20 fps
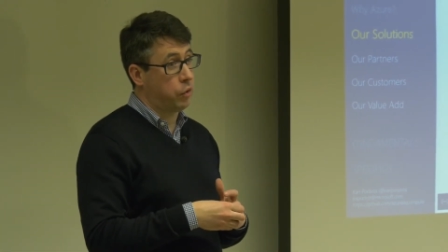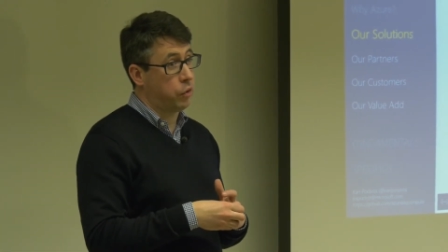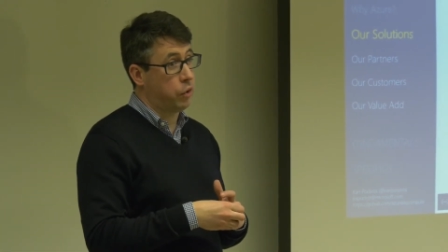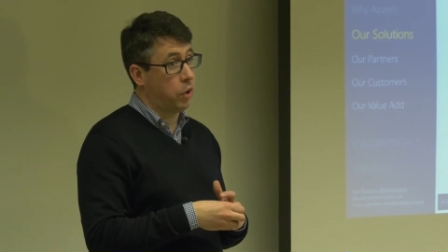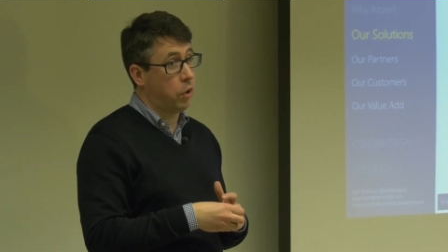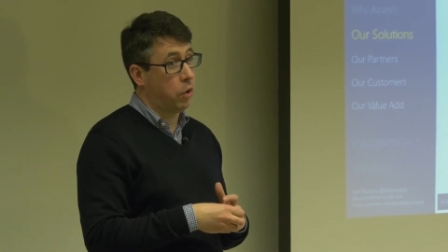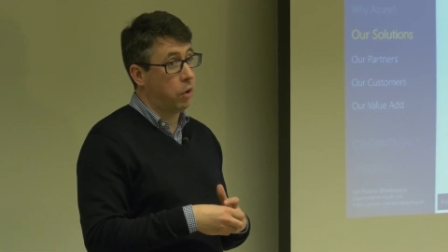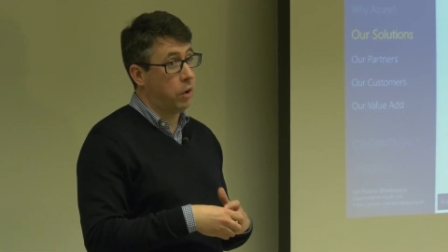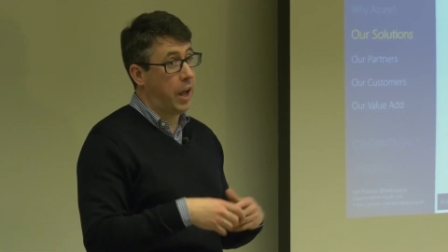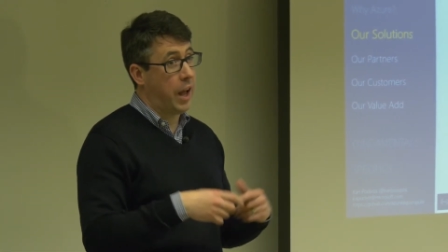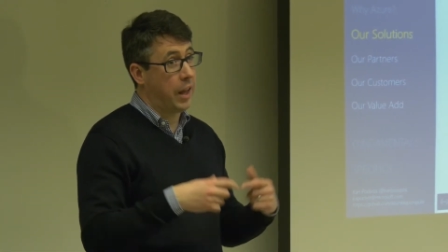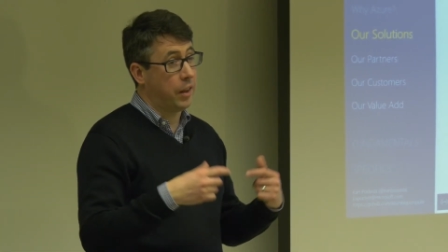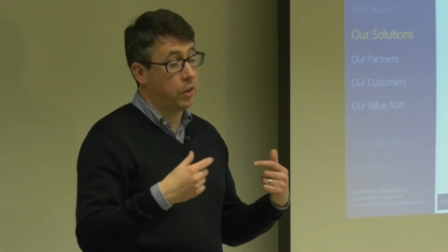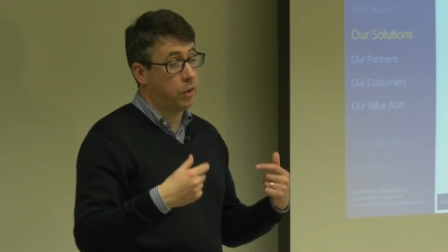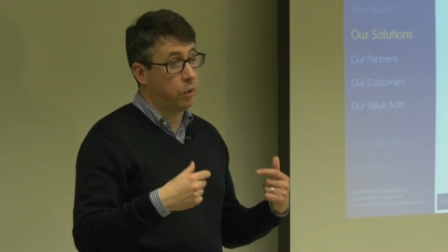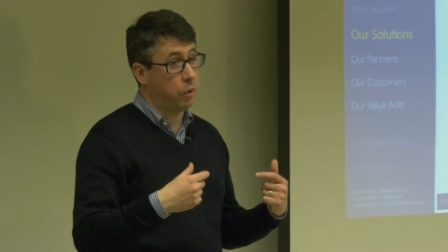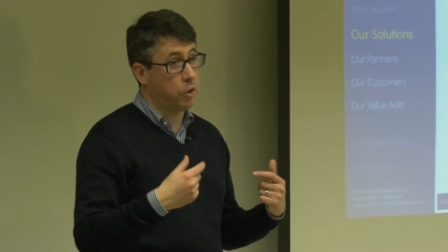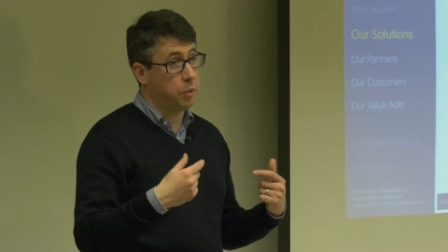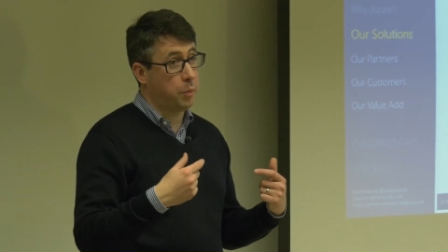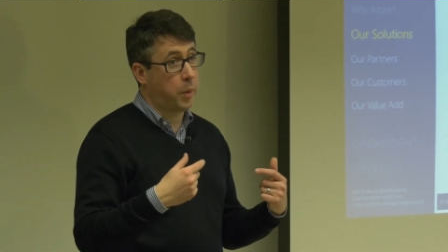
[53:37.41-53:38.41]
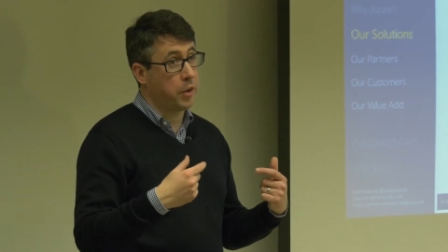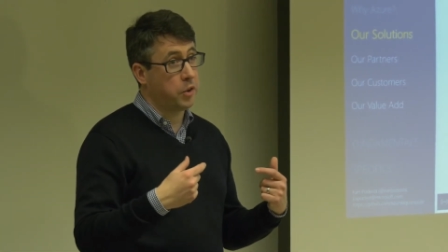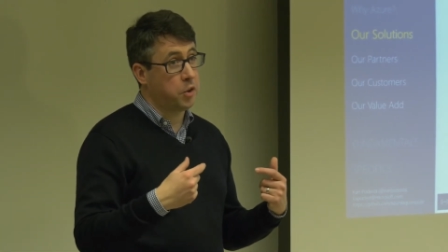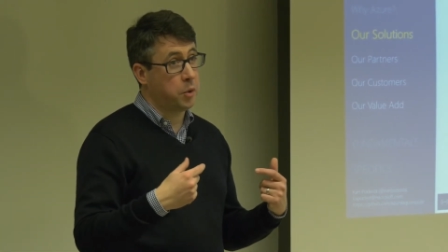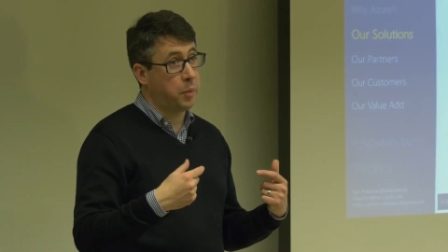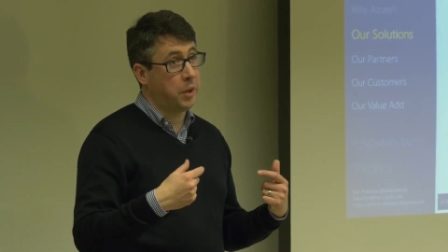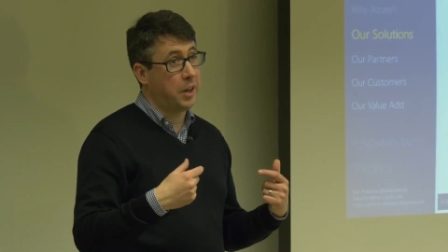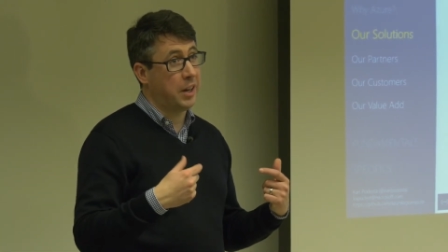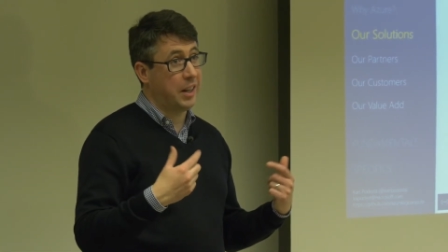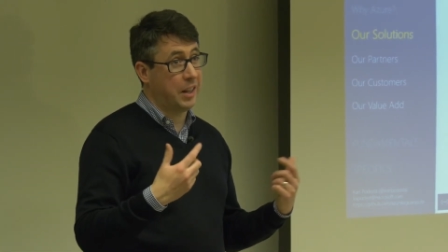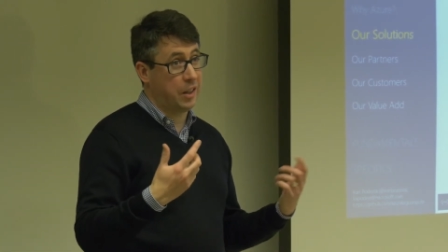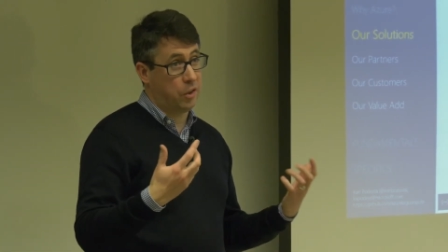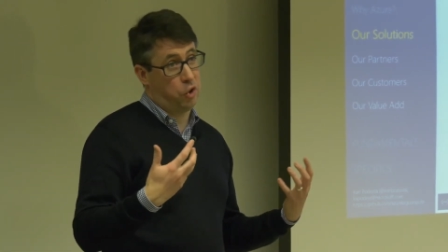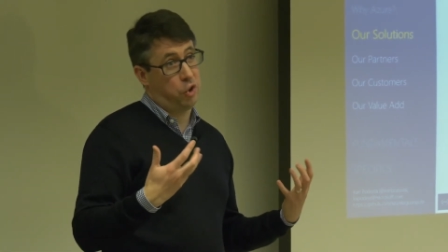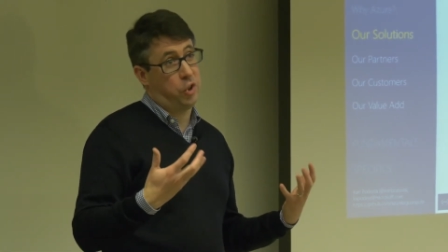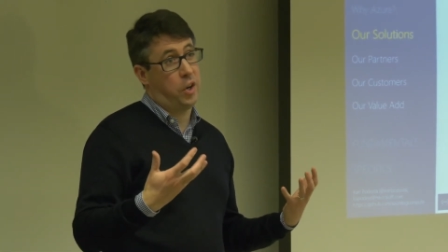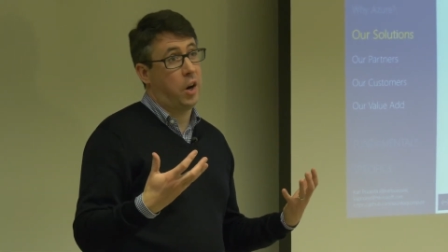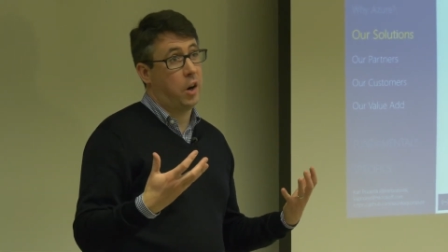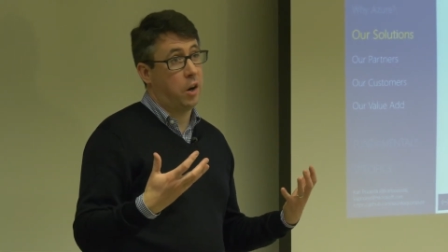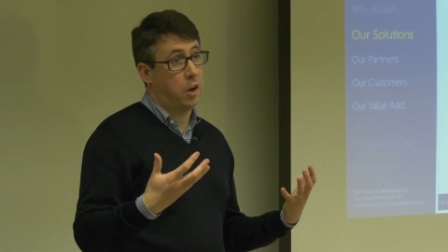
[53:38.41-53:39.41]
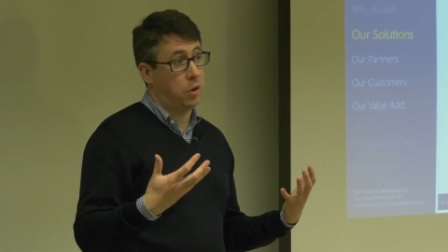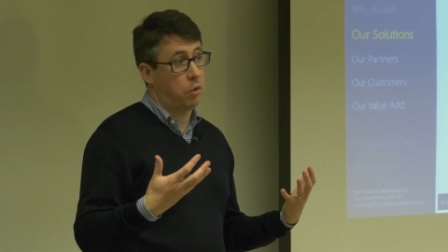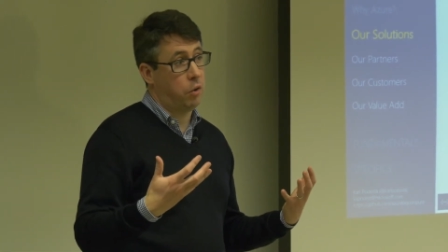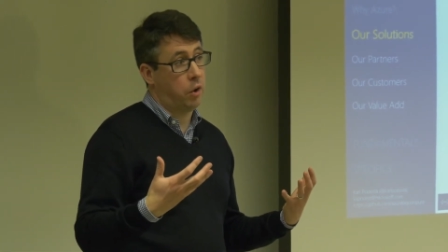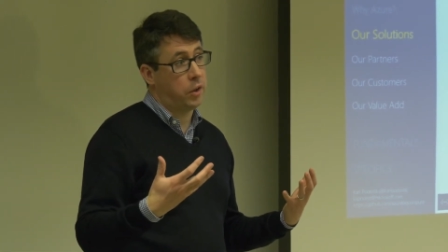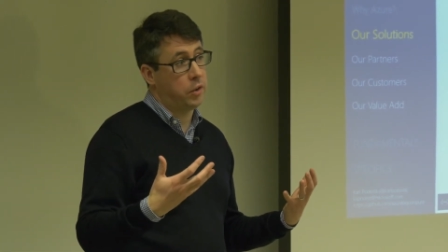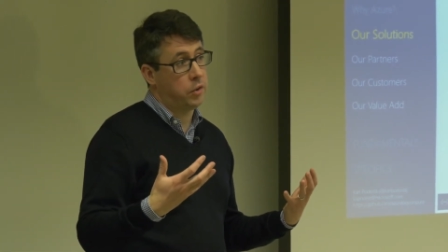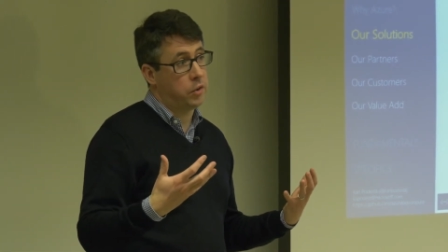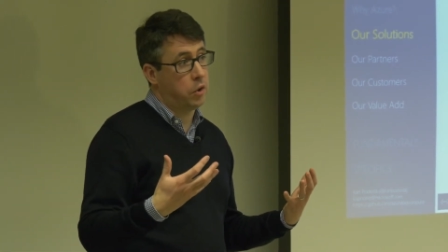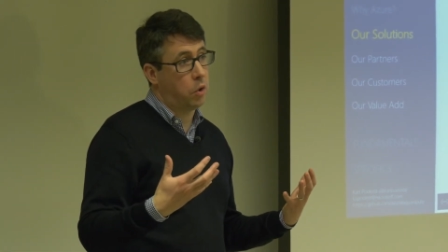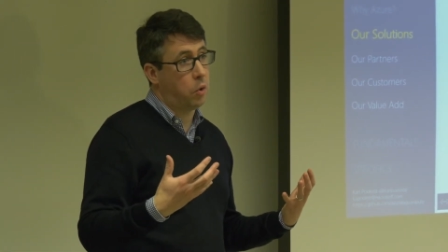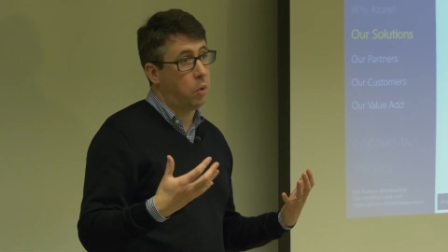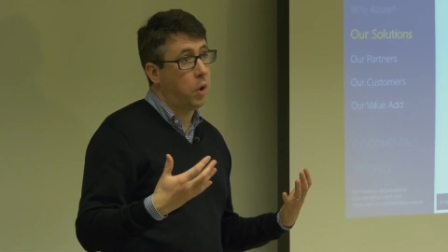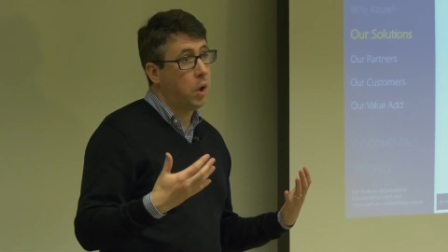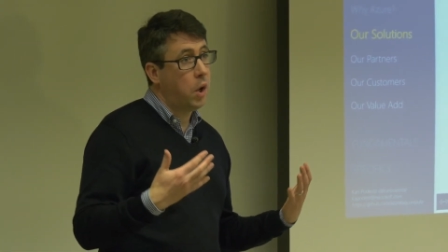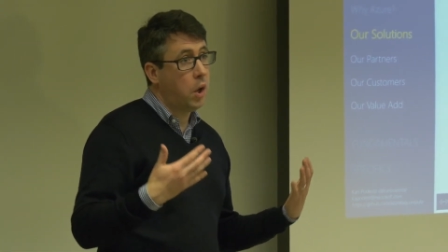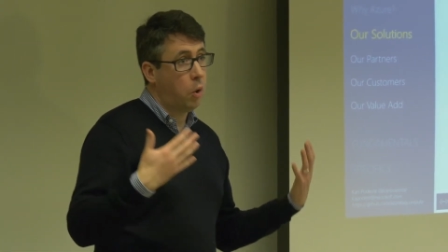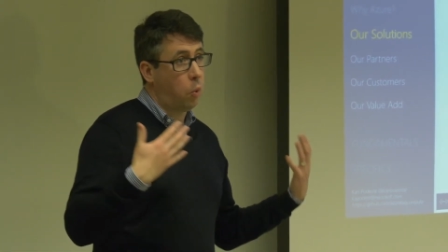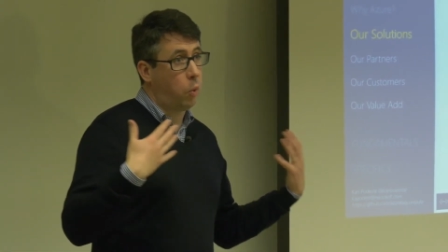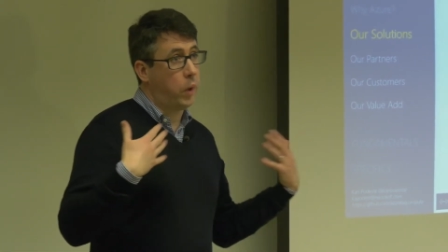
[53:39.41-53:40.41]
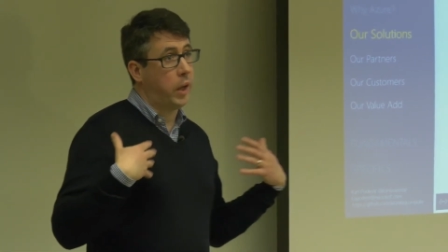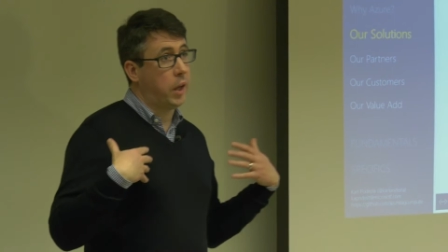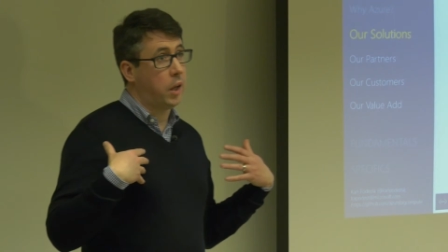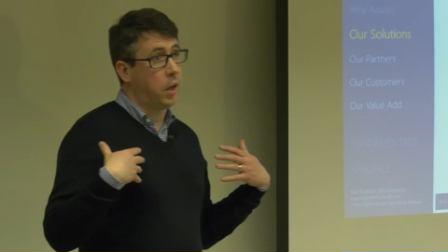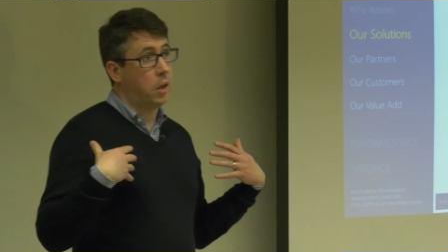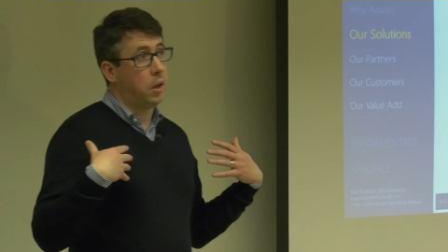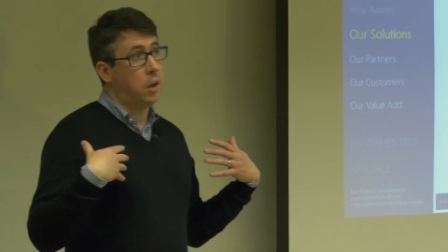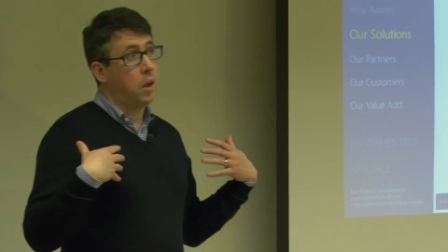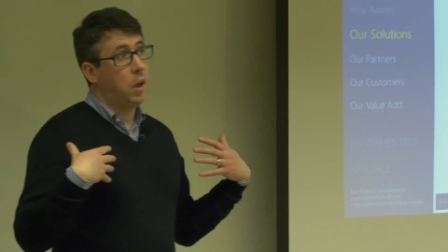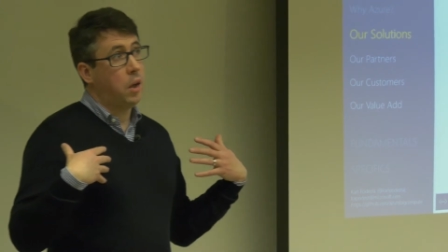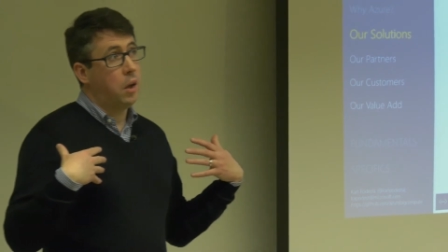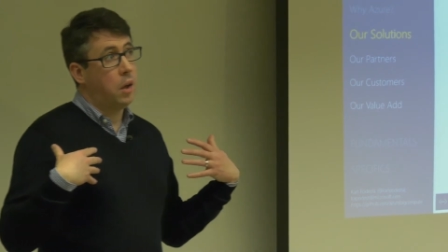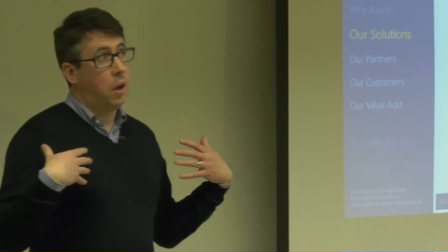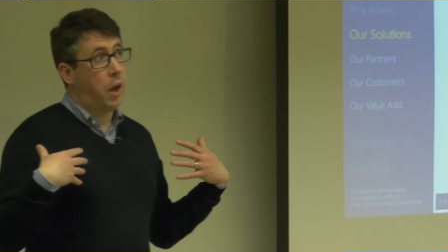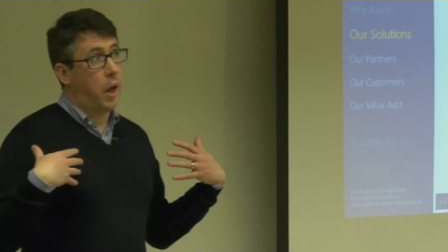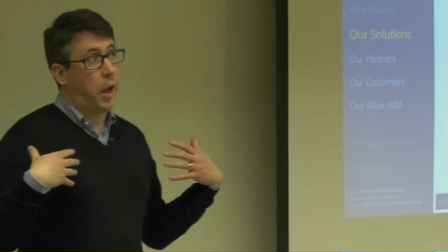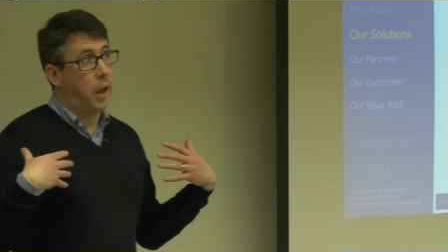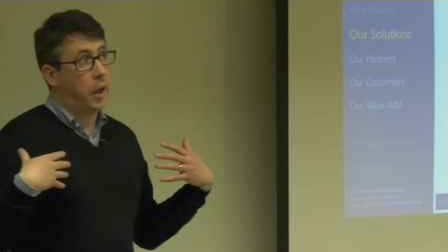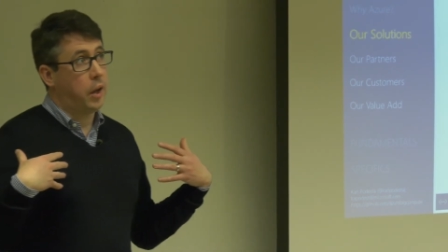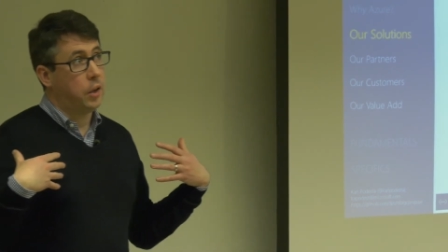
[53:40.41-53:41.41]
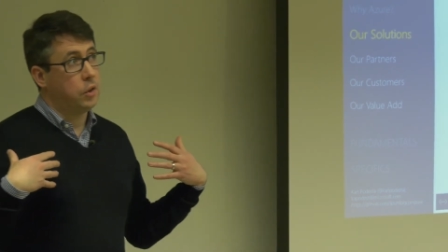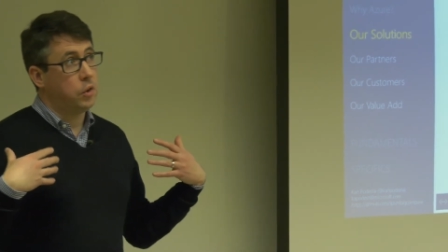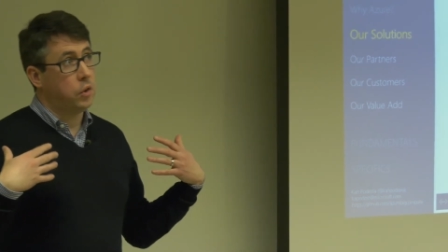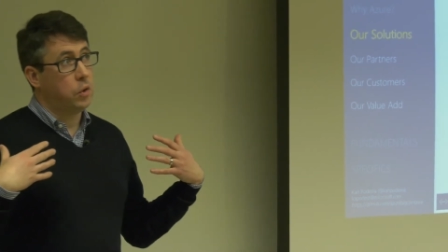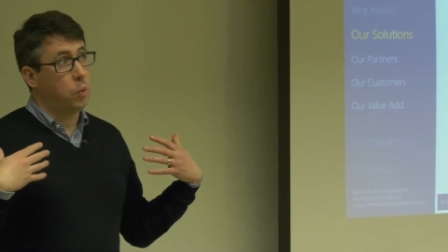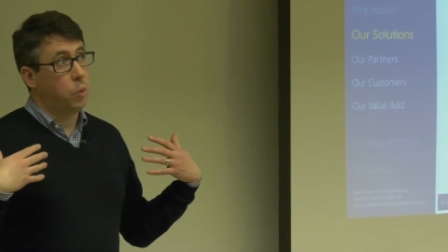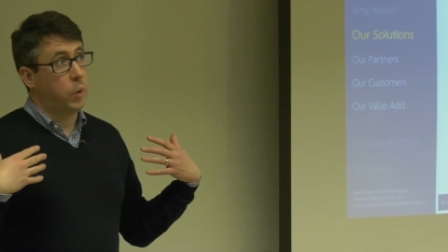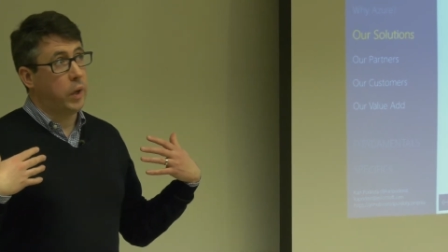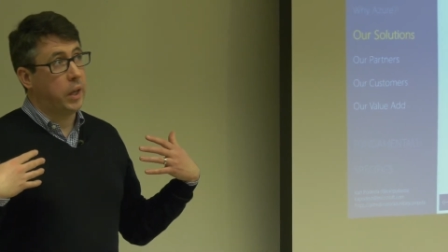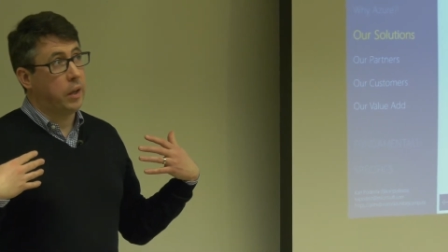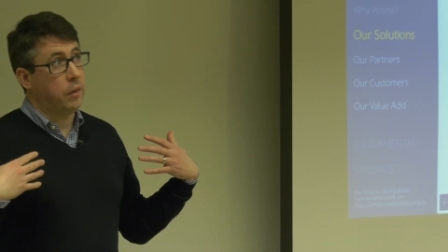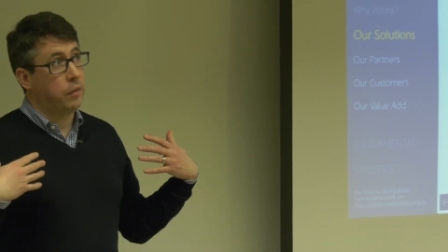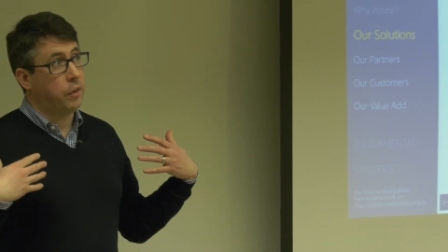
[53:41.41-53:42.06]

I try to run around for a few minutes and then we'll continue.